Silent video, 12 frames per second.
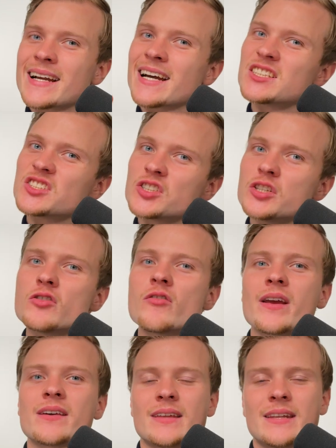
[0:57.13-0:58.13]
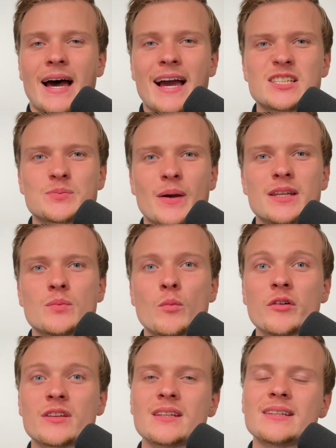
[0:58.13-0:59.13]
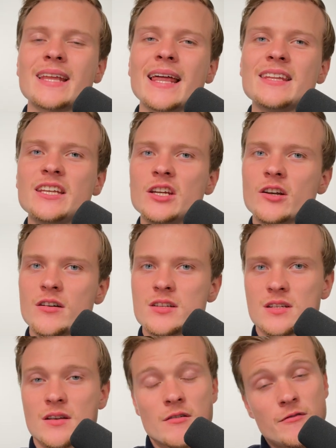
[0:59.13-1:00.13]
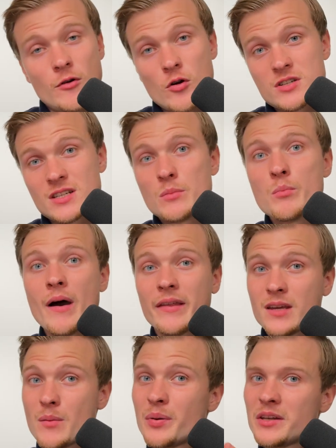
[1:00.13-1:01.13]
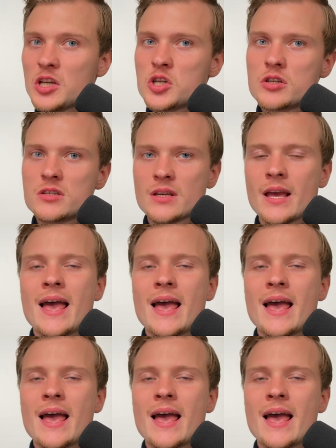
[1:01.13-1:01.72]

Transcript: Considering that I spent more than 10 years first in math competitions